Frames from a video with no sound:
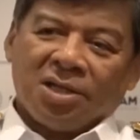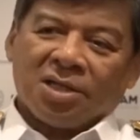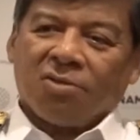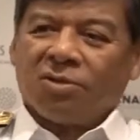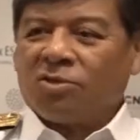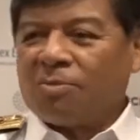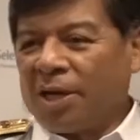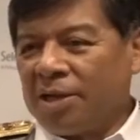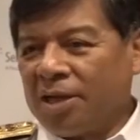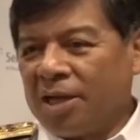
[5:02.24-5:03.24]
this, I want to
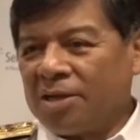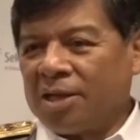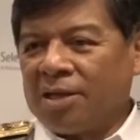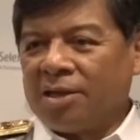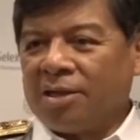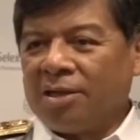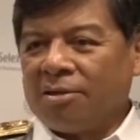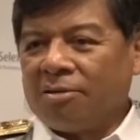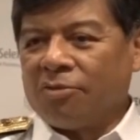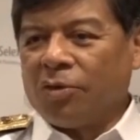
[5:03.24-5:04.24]
buy that.
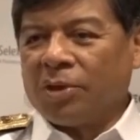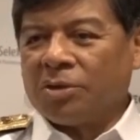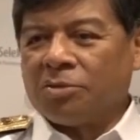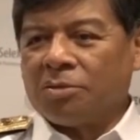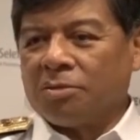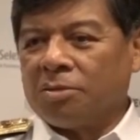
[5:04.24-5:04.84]
We want to.